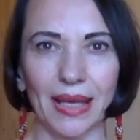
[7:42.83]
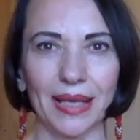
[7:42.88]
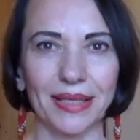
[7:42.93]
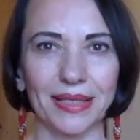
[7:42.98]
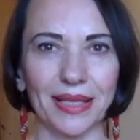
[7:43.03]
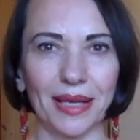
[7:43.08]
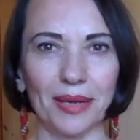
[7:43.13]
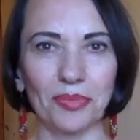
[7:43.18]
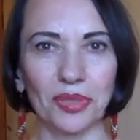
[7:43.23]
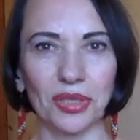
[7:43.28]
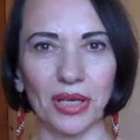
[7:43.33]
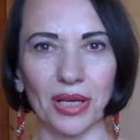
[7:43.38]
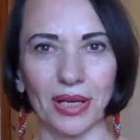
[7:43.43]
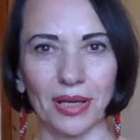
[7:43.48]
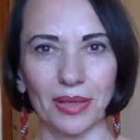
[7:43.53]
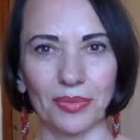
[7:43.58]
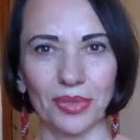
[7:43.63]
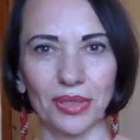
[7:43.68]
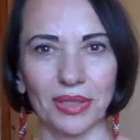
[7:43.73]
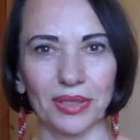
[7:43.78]

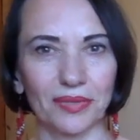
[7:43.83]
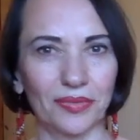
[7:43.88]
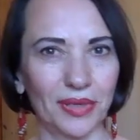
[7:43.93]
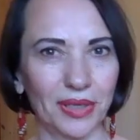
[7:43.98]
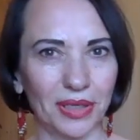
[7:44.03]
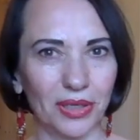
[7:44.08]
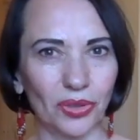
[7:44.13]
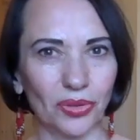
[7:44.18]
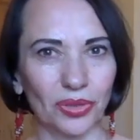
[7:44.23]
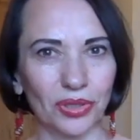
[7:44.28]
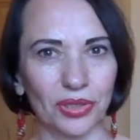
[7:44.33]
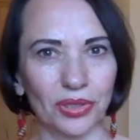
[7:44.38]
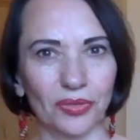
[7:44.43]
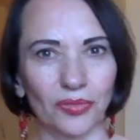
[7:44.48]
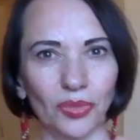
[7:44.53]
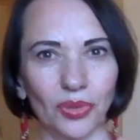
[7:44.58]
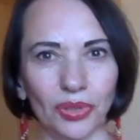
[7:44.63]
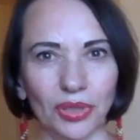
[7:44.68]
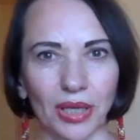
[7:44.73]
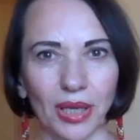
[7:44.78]
Sometimes it's very interesting
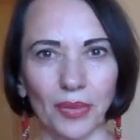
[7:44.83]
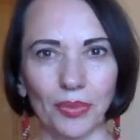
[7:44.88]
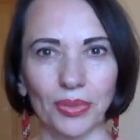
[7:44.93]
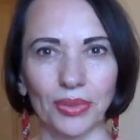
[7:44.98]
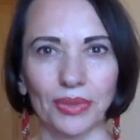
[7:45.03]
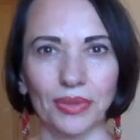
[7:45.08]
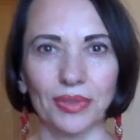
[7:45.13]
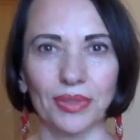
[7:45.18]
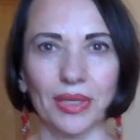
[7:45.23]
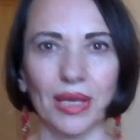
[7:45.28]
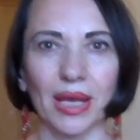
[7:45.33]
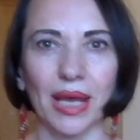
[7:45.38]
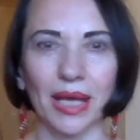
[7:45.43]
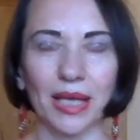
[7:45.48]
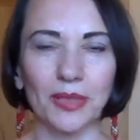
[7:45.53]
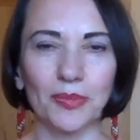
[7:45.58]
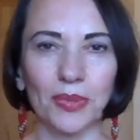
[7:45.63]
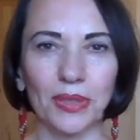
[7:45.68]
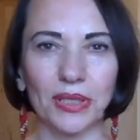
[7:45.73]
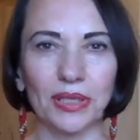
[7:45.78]
what happens,
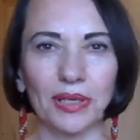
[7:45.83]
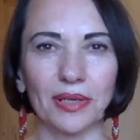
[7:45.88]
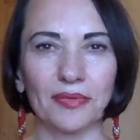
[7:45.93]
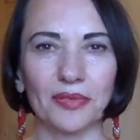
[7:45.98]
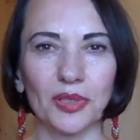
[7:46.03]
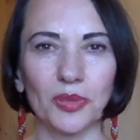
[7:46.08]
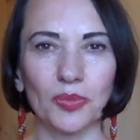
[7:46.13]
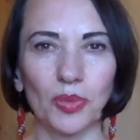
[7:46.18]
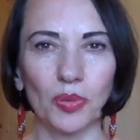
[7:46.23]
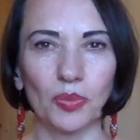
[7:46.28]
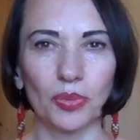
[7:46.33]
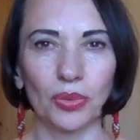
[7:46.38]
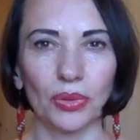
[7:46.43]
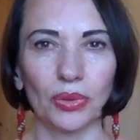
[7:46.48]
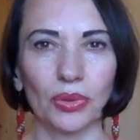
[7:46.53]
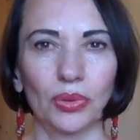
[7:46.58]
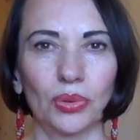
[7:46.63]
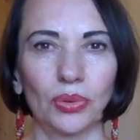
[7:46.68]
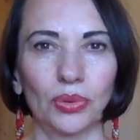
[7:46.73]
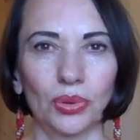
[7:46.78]
especially with
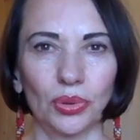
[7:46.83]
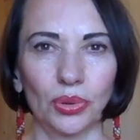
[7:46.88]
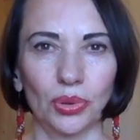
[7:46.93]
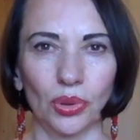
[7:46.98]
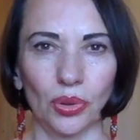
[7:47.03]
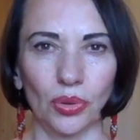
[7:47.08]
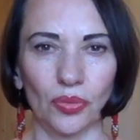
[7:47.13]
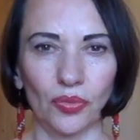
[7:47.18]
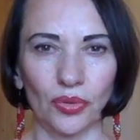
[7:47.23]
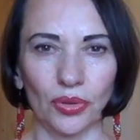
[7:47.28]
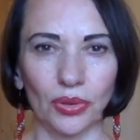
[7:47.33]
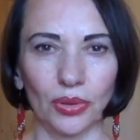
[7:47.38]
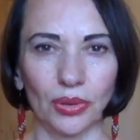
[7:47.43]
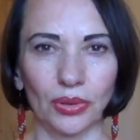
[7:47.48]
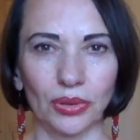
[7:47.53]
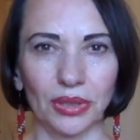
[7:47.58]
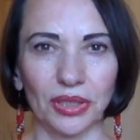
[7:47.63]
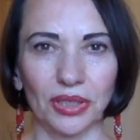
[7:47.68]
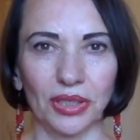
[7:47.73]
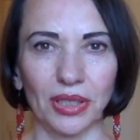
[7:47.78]
people who you know for a
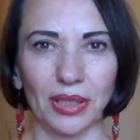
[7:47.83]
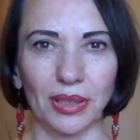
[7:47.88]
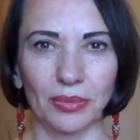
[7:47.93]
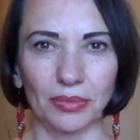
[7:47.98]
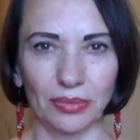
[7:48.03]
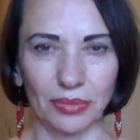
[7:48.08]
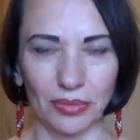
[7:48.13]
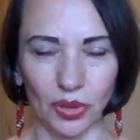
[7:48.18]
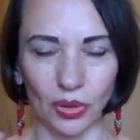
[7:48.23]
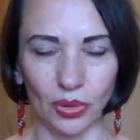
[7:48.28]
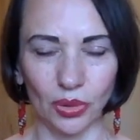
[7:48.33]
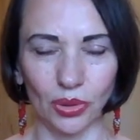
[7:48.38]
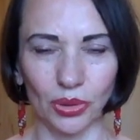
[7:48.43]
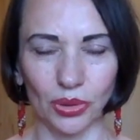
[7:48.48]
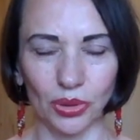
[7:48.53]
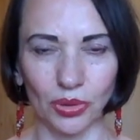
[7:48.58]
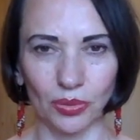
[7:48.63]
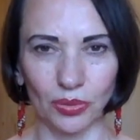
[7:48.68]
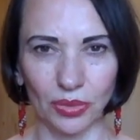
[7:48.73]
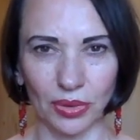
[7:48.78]
long time, your
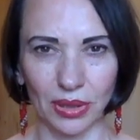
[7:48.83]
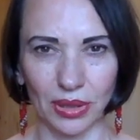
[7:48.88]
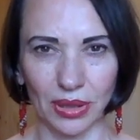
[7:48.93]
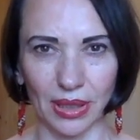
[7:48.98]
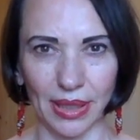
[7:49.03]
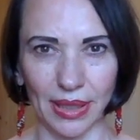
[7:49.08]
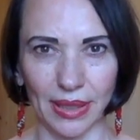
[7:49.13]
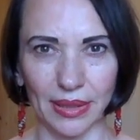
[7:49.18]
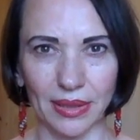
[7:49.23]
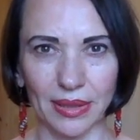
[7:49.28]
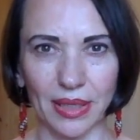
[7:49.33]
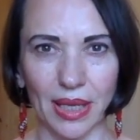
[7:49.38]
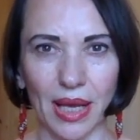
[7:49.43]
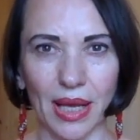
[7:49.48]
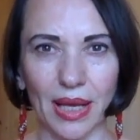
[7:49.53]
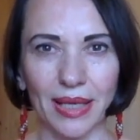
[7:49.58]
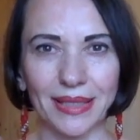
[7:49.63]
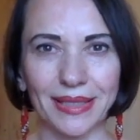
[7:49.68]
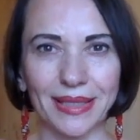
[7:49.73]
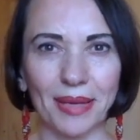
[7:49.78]
long-term clients.
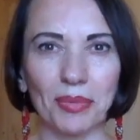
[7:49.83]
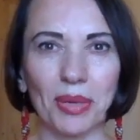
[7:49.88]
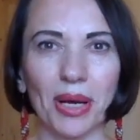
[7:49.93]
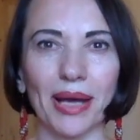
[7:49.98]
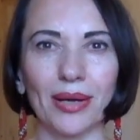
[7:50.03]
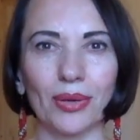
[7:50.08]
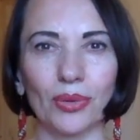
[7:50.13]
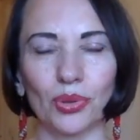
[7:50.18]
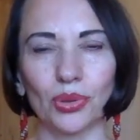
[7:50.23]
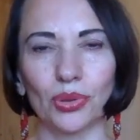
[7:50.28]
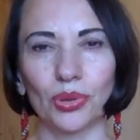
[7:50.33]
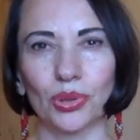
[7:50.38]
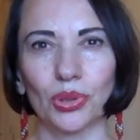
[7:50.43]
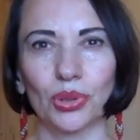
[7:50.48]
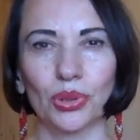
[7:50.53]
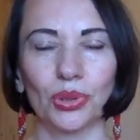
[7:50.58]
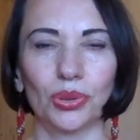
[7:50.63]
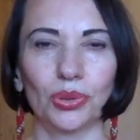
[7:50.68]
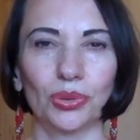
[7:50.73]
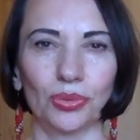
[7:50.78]
Somehow you're
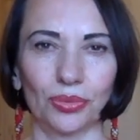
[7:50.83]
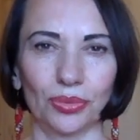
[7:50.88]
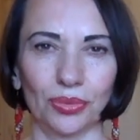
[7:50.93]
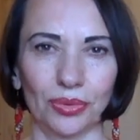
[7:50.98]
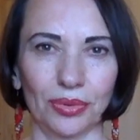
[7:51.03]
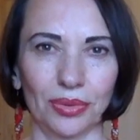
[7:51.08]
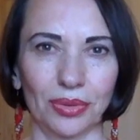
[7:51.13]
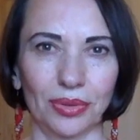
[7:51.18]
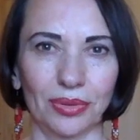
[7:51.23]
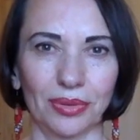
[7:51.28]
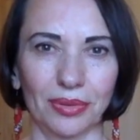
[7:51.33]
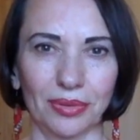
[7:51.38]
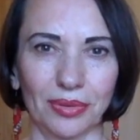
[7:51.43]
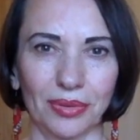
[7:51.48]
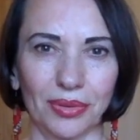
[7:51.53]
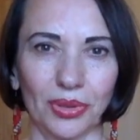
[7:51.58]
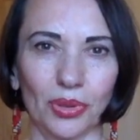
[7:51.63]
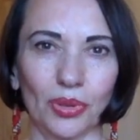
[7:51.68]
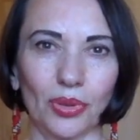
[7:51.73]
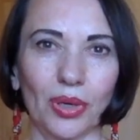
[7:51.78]
attuned.
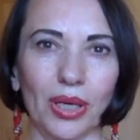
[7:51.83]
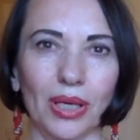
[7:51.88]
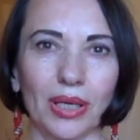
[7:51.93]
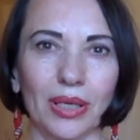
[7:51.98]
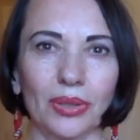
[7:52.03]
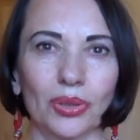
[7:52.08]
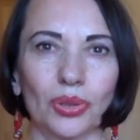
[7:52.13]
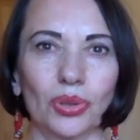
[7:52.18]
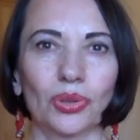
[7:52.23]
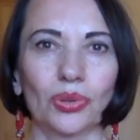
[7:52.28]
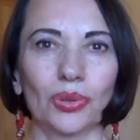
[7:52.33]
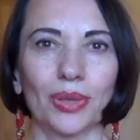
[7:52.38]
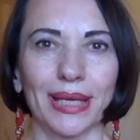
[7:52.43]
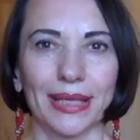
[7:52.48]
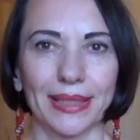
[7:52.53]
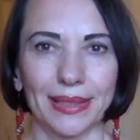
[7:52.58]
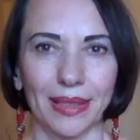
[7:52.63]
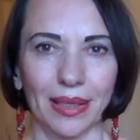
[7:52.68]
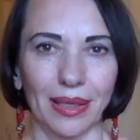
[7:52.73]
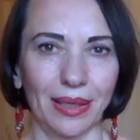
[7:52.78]
You are
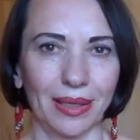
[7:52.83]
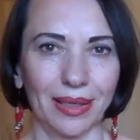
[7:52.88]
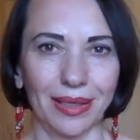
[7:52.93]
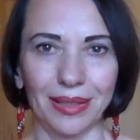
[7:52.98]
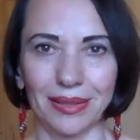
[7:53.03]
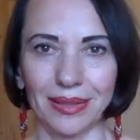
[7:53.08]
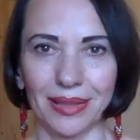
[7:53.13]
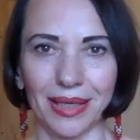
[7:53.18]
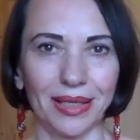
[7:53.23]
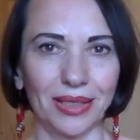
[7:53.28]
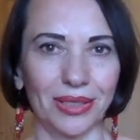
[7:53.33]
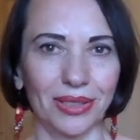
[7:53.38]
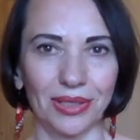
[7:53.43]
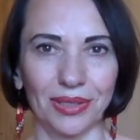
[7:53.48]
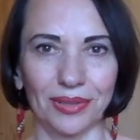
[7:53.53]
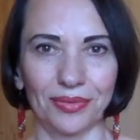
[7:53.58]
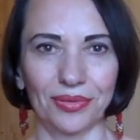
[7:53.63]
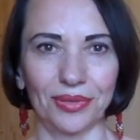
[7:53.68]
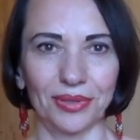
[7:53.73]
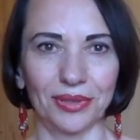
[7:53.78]
together in
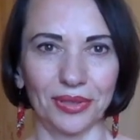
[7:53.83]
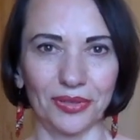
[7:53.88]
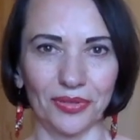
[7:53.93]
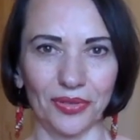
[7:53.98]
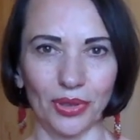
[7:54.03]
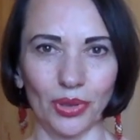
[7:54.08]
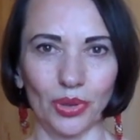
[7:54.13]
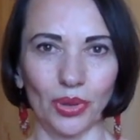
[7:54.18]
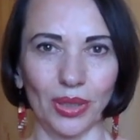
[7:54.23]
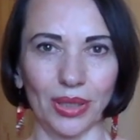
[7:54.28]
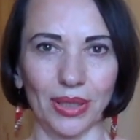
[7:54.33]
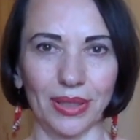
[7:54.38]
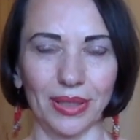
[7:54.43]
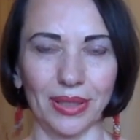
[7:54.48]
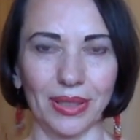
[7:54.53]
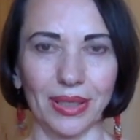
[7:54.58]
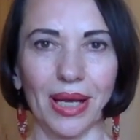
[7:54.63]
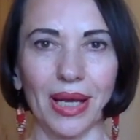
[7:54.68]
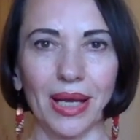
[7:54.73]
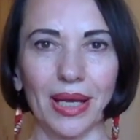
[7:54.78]
energy field when you connect.
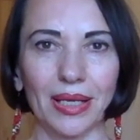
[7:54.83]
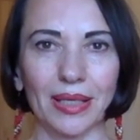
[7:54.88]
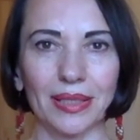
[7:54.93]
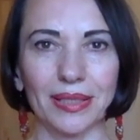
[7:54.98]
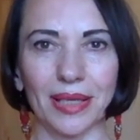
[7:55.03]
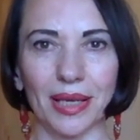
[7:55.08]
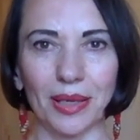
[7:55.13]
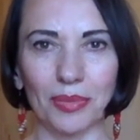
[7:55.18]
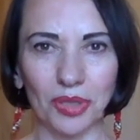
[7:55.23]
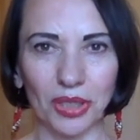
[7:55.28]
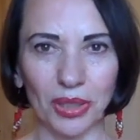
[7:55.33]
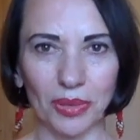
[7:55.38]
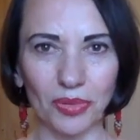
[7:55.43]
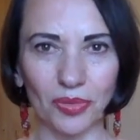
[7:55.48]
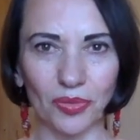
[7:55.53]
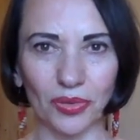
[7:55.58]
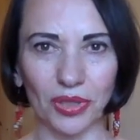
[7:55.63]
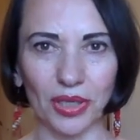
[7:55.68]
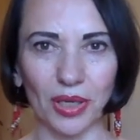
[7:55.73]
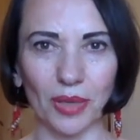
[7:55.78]
Sometimes
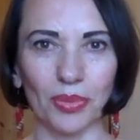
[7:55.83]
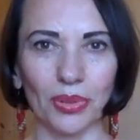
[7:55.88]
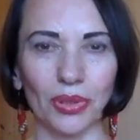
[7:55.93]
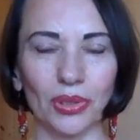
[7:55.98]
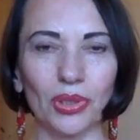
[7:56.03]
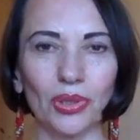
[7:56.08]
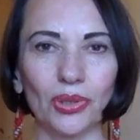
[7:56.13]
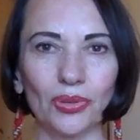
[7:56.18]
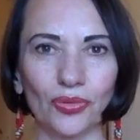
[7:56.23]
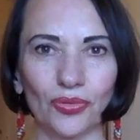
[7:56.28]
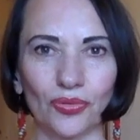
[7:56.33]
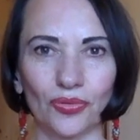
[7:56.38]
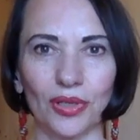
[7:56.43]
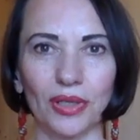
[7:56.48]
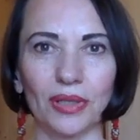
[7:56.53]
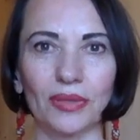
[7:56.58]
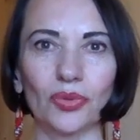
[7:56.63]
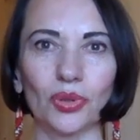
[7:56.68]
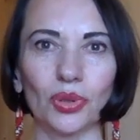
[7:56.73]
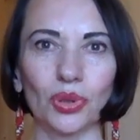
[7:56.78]
what happens, you
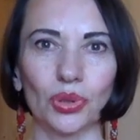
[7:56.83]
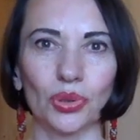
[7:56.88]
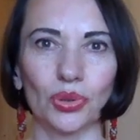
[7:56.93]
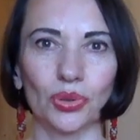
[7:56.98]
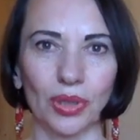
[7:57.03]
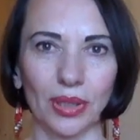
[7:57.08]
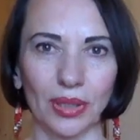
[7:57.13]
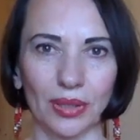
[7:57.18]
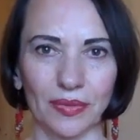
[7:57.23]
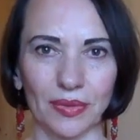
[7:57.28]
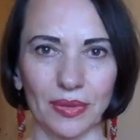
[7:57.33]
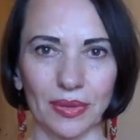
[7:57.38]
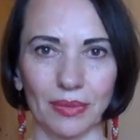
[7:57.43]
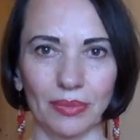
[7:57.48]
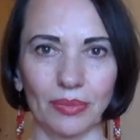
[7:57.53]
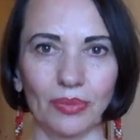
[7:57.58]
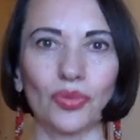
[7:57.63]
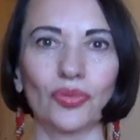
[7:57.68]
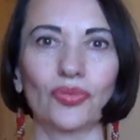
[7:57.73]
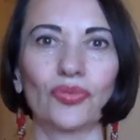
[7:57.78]
feel what to give
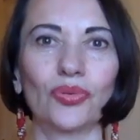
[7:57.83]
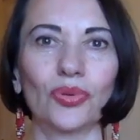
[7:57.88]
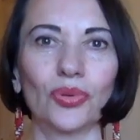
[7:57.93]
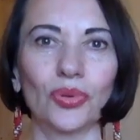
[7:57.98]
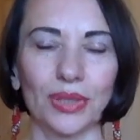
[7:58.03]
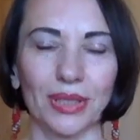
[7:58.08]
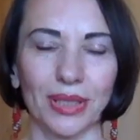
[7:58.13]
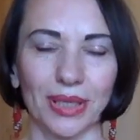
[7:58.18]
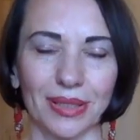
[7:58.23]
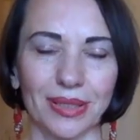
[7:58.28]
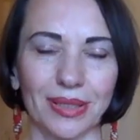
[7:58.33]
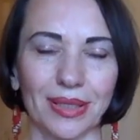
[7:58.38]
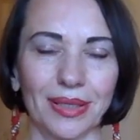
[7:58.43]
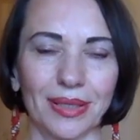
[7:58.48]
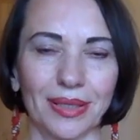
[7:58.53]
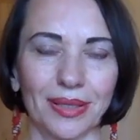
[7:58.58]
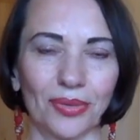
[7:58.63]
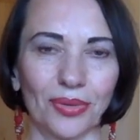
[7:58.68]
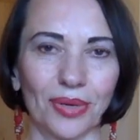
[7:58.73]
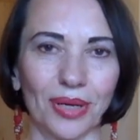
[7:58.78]
them before they actually
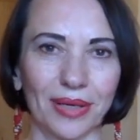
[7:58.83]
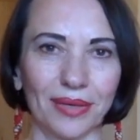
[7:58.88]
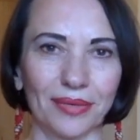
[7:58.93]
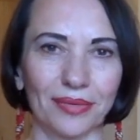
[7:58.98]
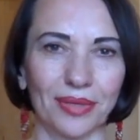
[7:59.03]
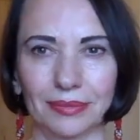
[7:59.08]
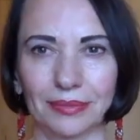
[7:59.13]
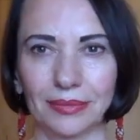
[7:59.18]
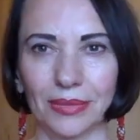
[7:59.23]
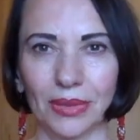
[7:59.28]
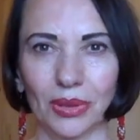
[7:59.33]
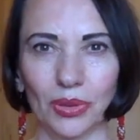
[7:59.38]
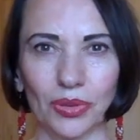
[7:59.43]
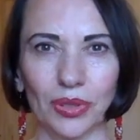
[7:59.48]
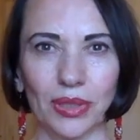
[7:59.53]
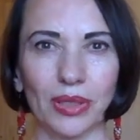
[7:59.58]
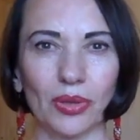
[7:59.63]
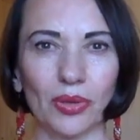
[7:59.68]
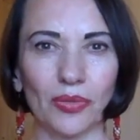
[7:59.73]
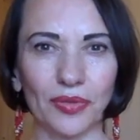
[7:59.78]
arrive. You
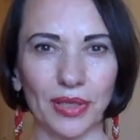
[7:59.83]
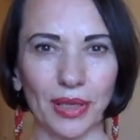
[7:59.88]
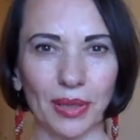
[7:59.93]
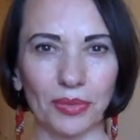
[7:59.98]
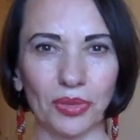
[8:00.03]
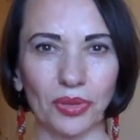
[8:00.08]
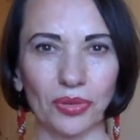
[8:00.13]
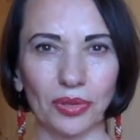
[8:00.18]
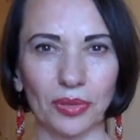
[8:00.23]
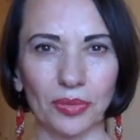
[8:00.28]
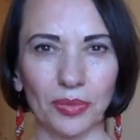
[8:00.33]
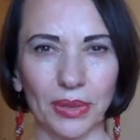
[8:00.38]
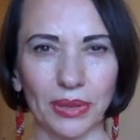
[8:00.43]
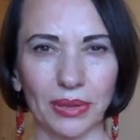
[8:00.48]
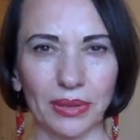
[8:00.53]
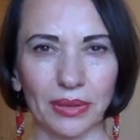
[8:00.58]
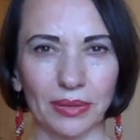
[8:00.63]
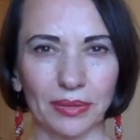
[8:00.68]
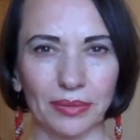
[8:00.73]
think of some treatment,